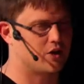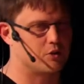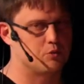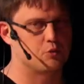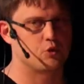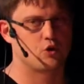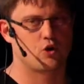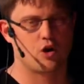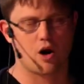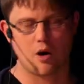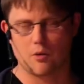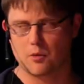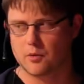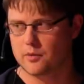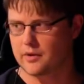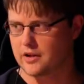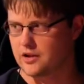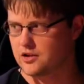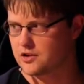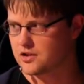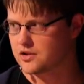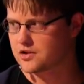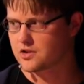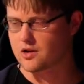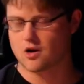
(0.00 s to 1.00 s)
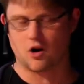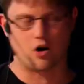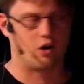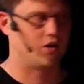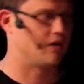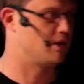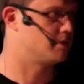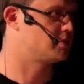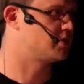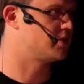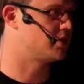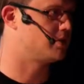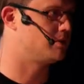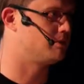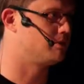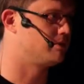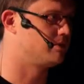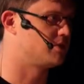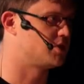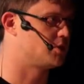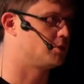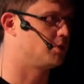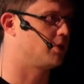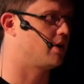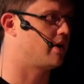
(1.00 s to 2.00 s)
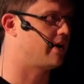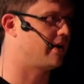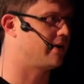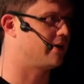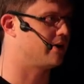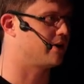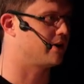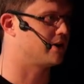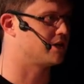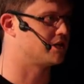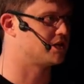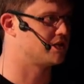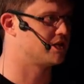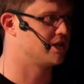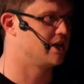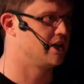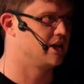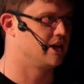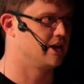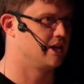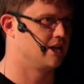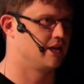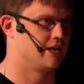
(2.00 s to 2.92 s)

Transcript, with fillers: I could probably just call up some suppliers,